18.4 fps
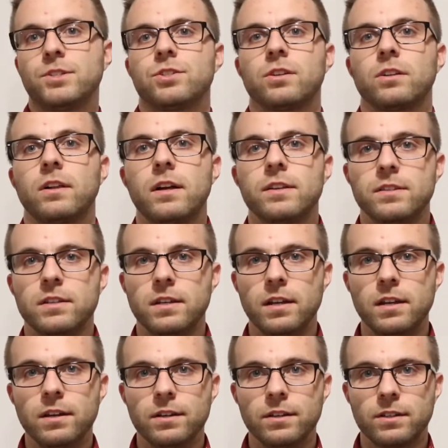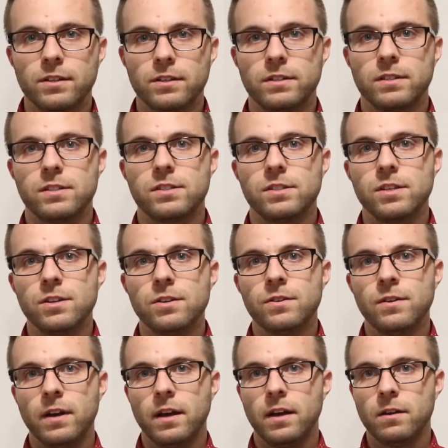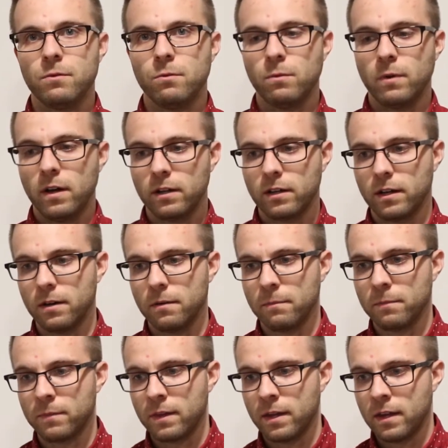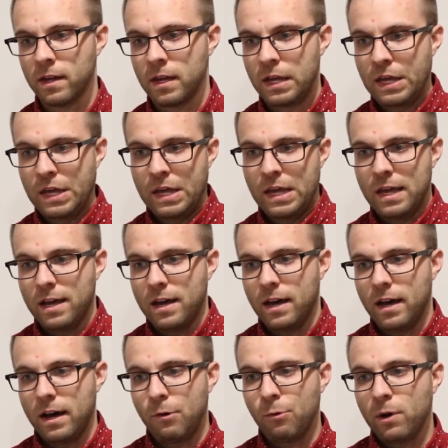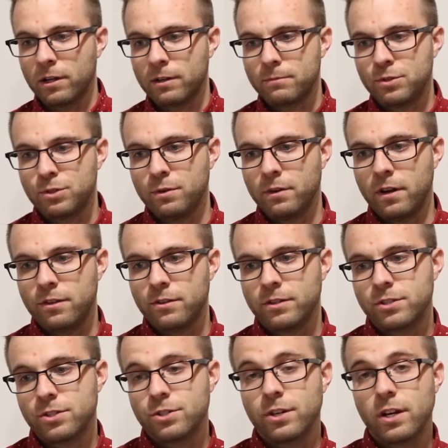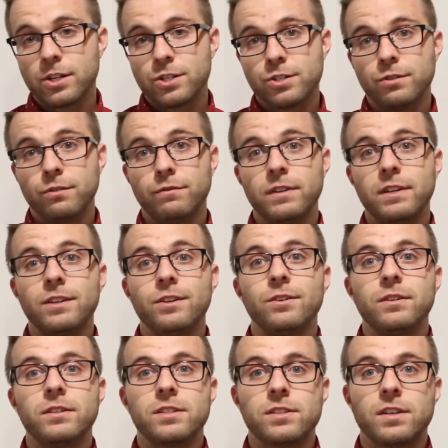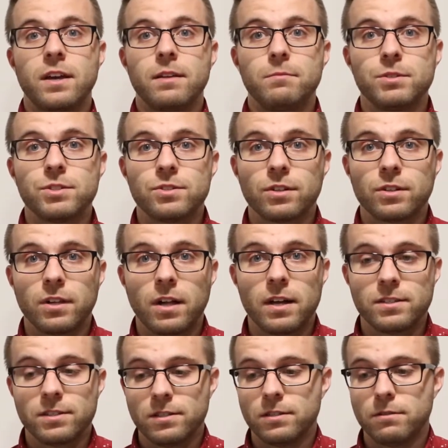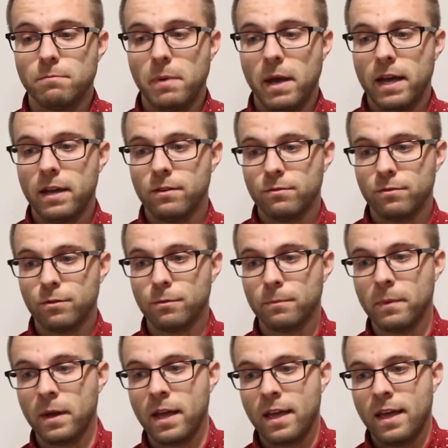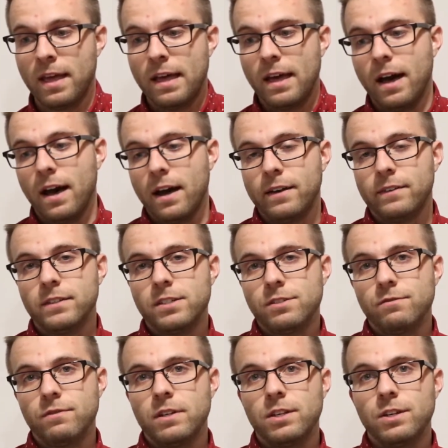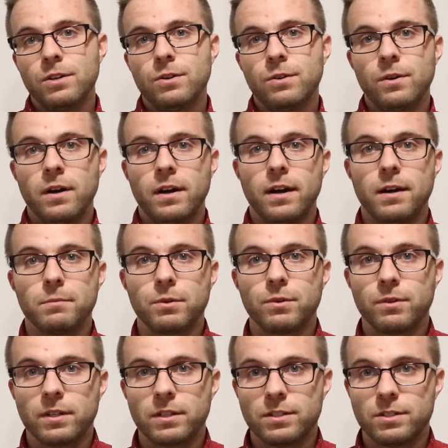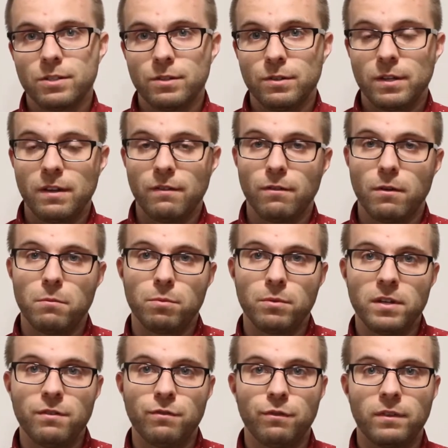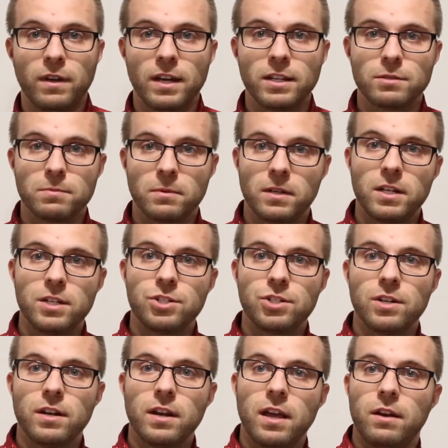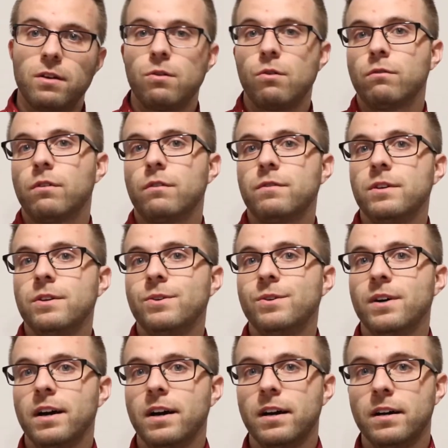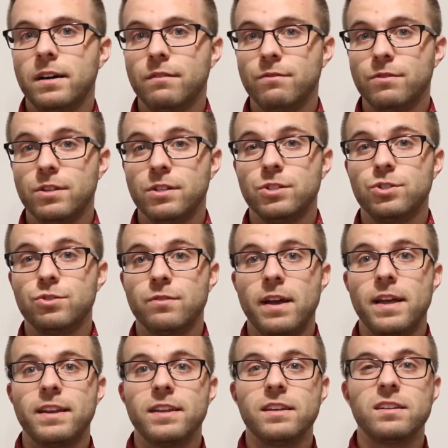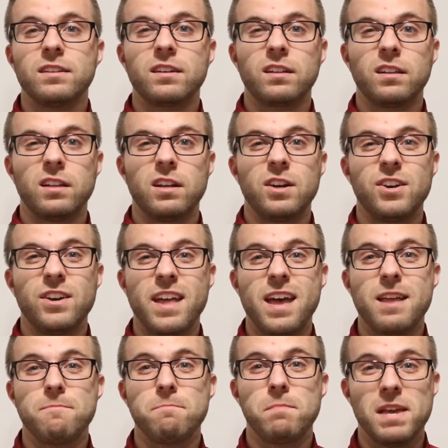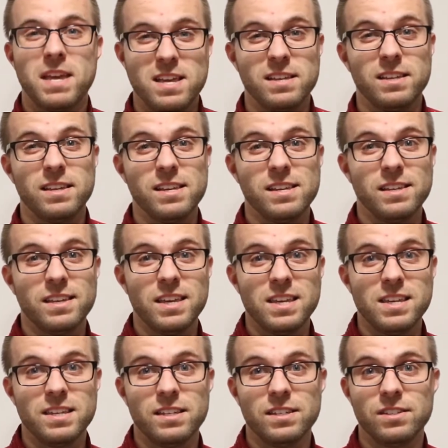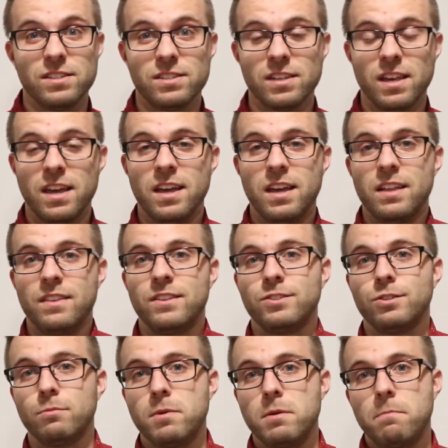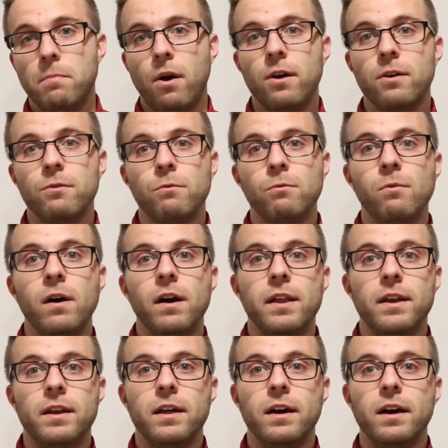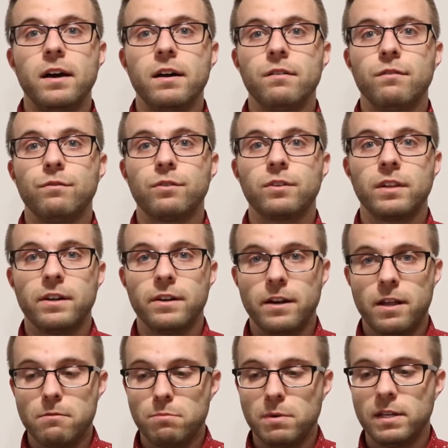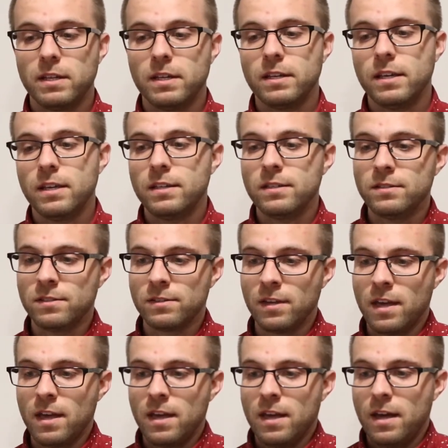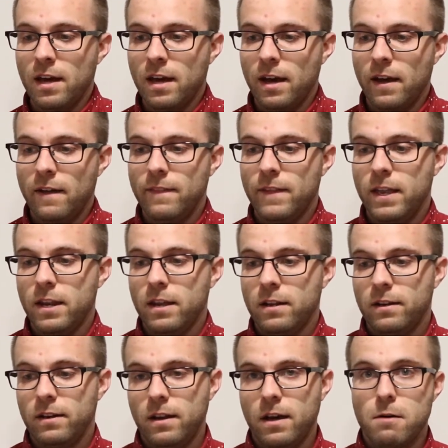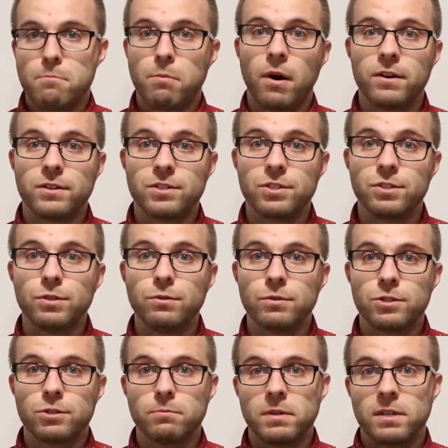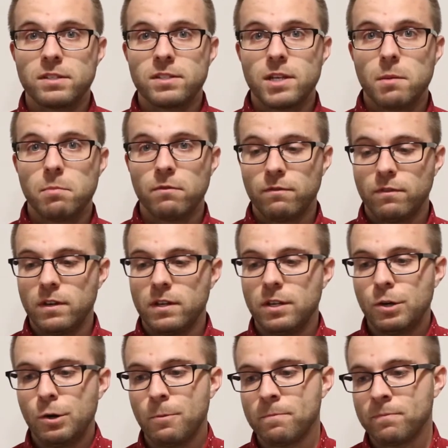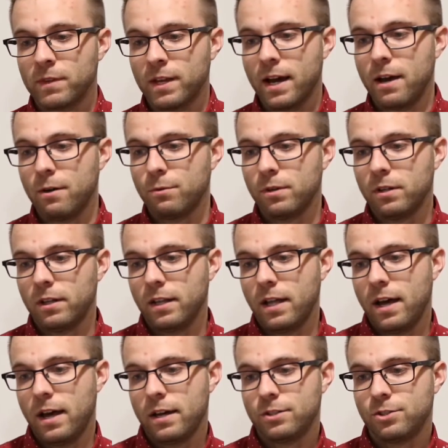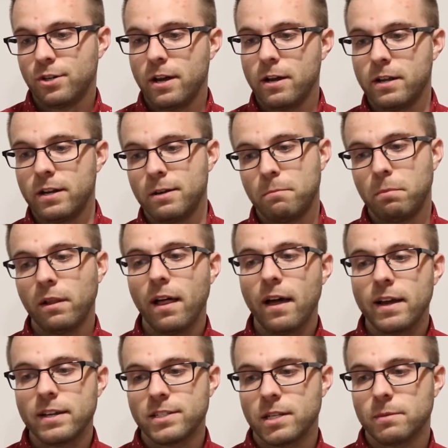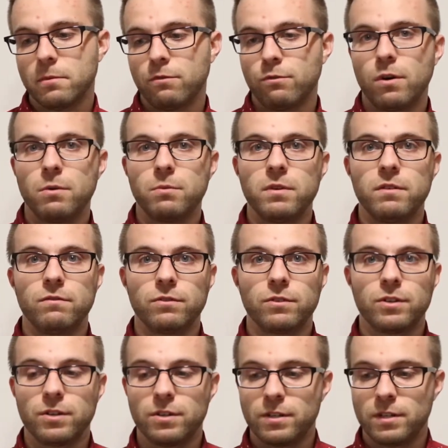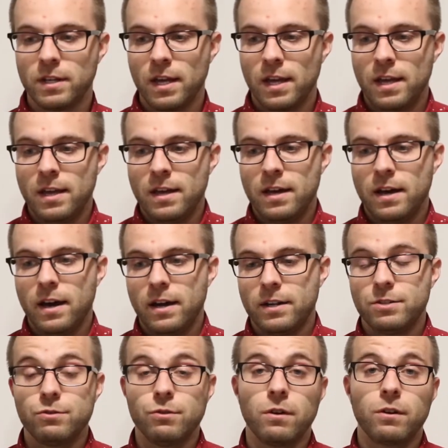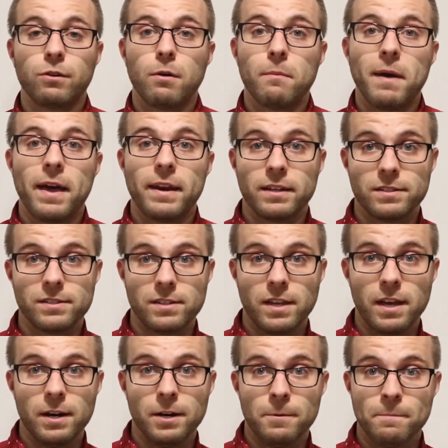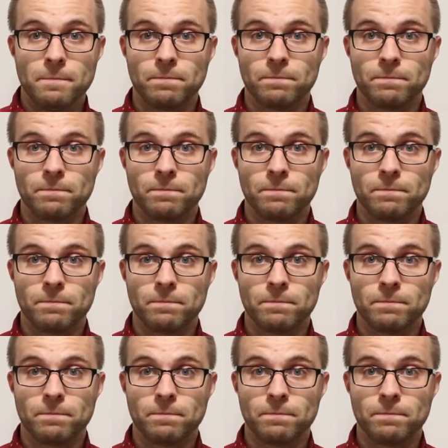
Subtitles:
Mr. Klassen here. Good to see you and welcome. Welcome to another instructional video inside Mr. Klassen's band room. In this video, I'm going to give a brief explanation and overview of the dreaded clarinet pinky keys. This will be part 1 of clarinet pinky keys. And then in part 2, which will be a separate video, I will try and apply some of what we've learned to a chromatic scale.